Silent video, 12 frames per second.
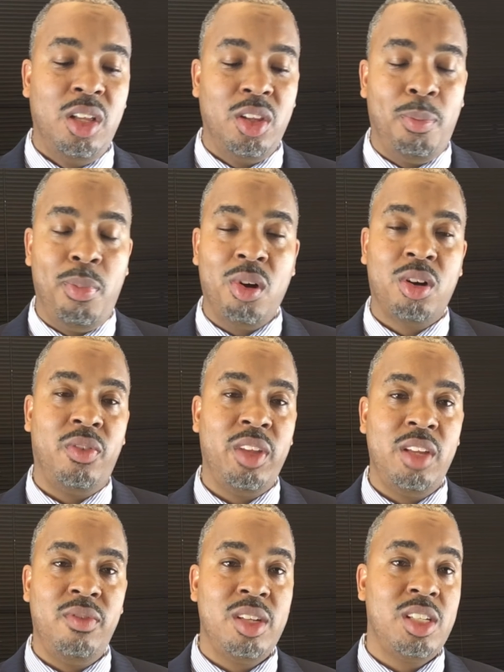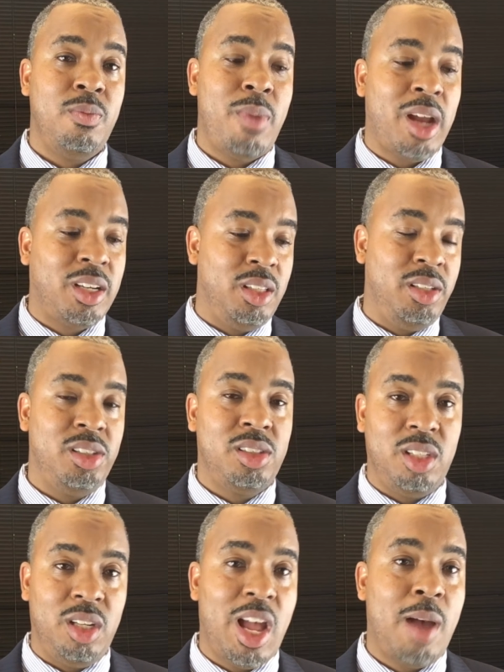the bulk of the invention back to
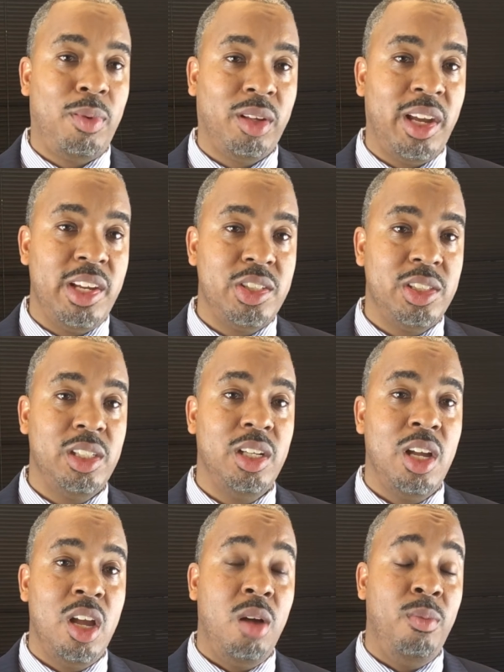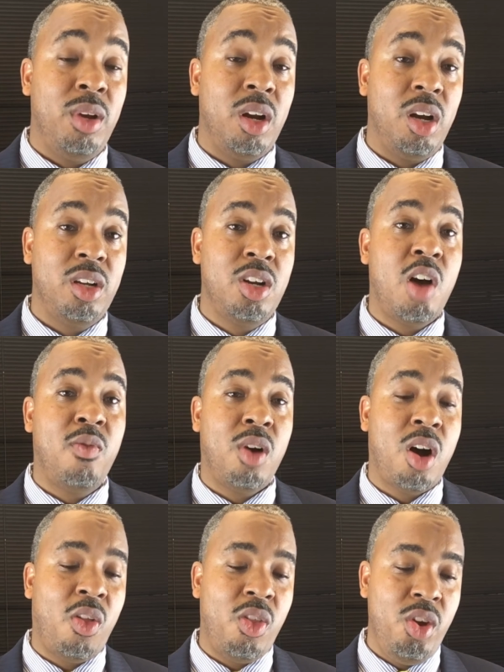this application, but cover
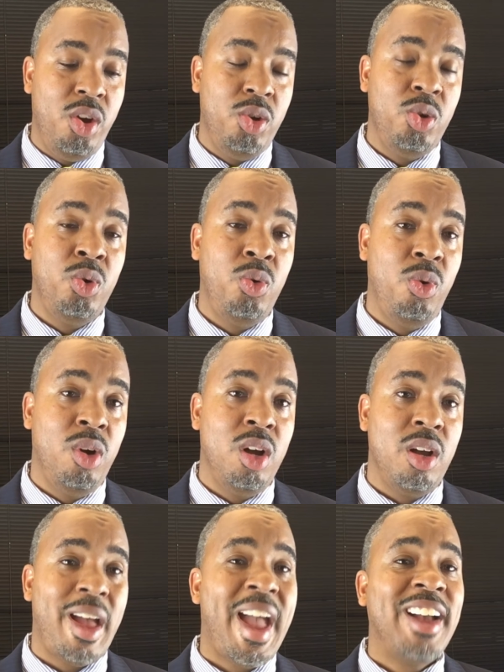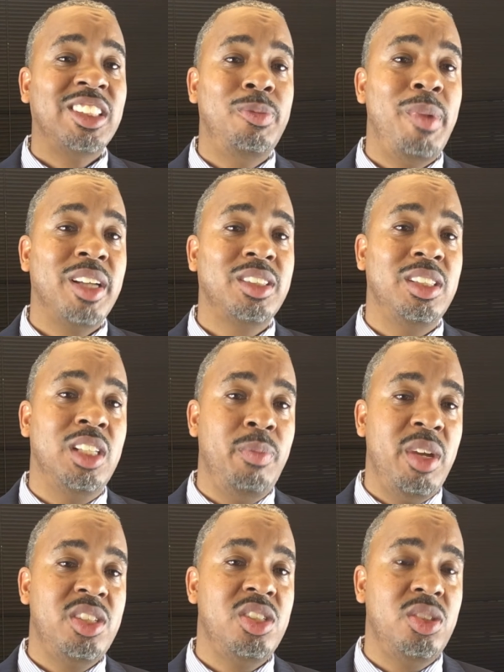all the new aspects and
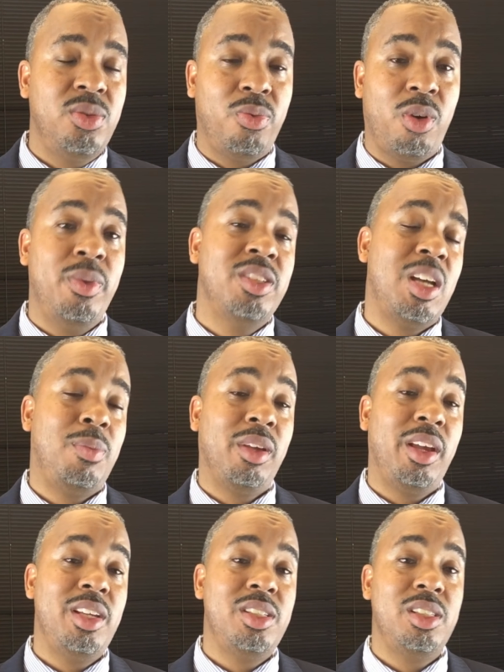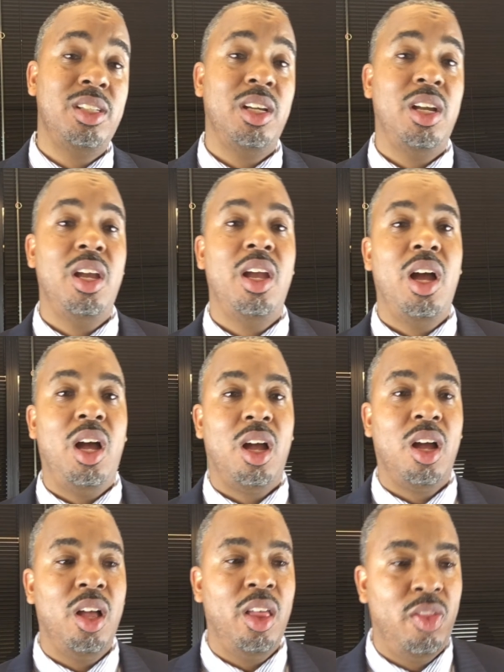dimensions from this application.
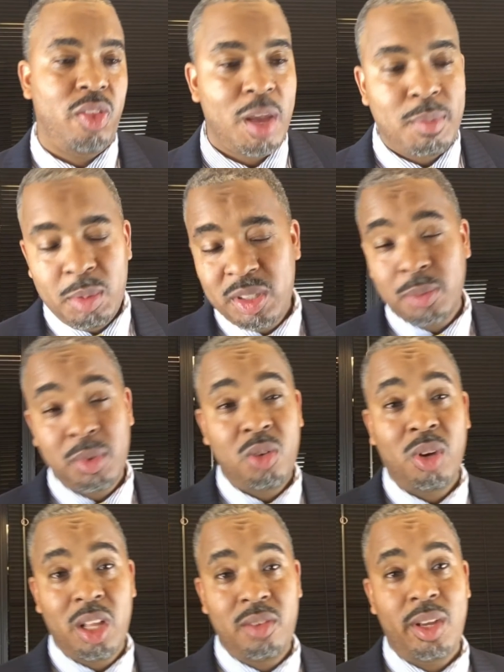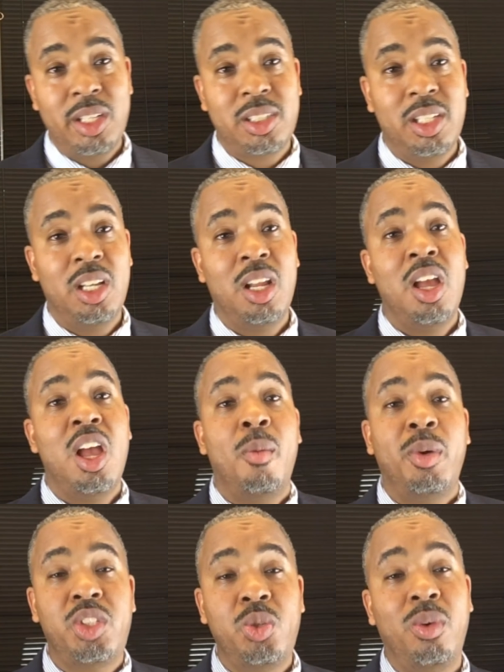That may be something you want to invest in,
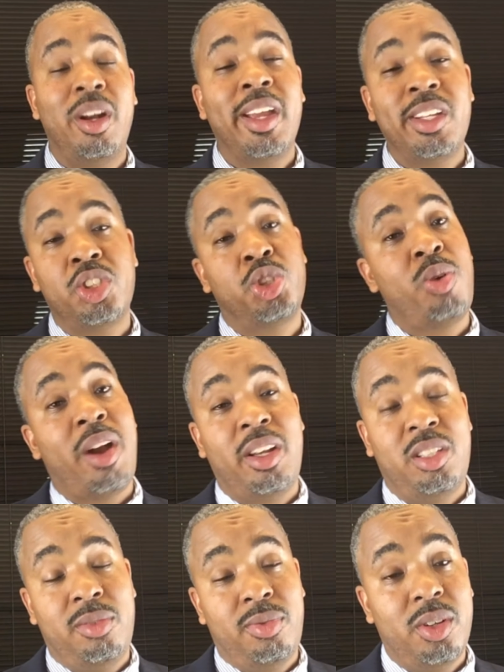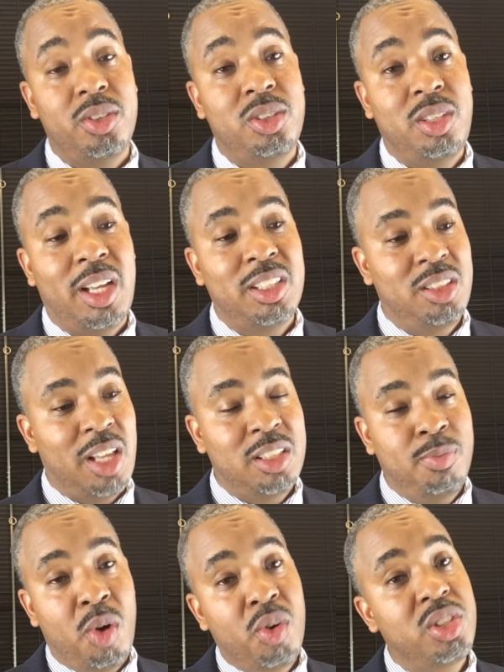but you want to get your strategy first. That's
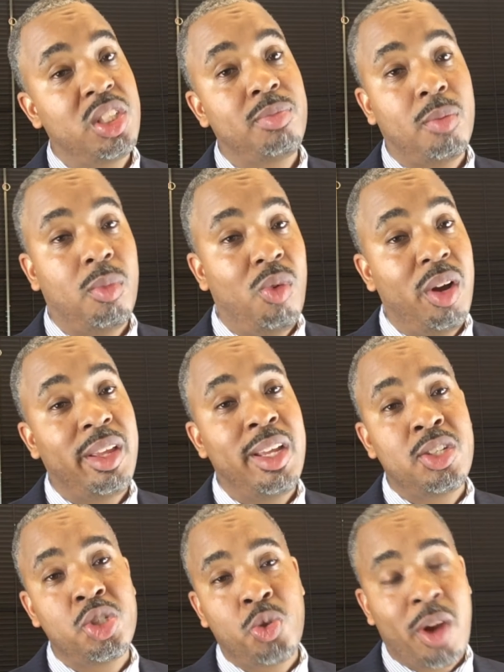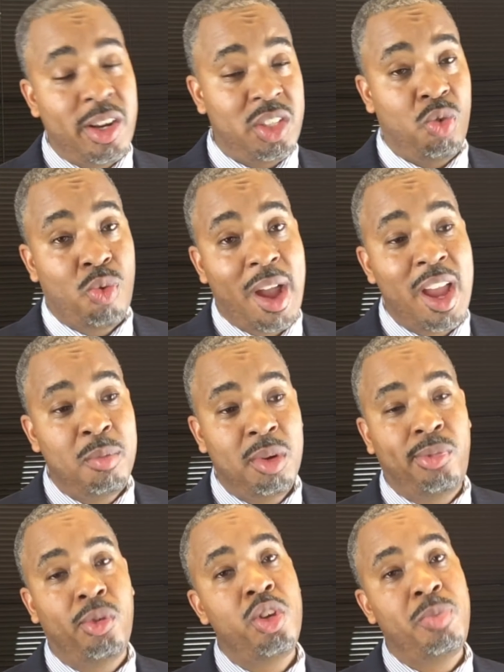bonus tip number one. Get your strategy right
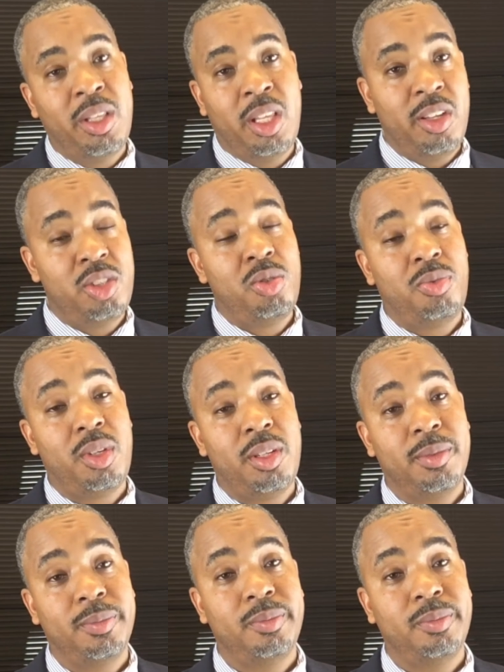before you pay the issue fee.